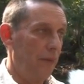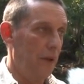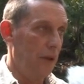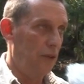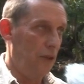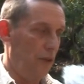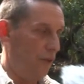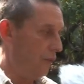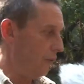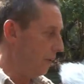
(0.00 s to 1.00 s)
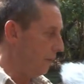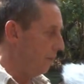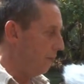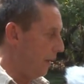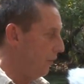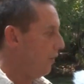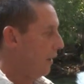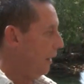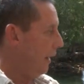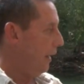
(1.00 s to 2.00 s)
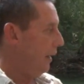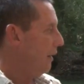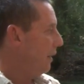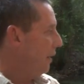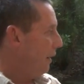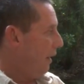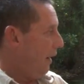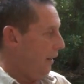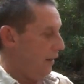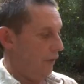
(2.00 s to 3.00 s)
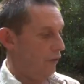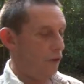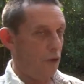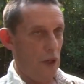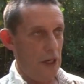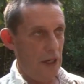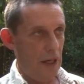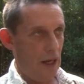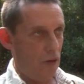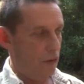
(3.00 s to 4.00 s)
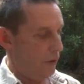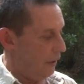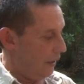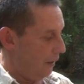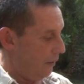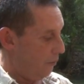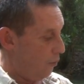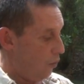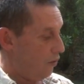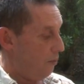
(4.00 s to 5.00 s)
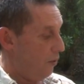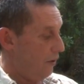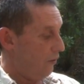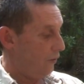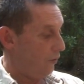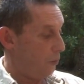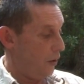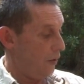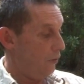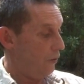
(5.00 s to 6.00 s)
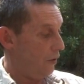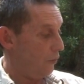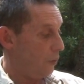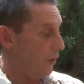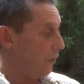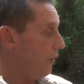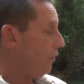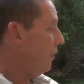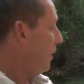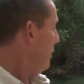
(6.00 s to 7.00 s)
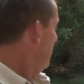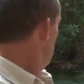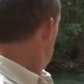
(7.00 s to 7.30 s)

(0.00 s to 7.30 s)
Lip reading: This is basically, it has 3 water points, springs. There's one on this side,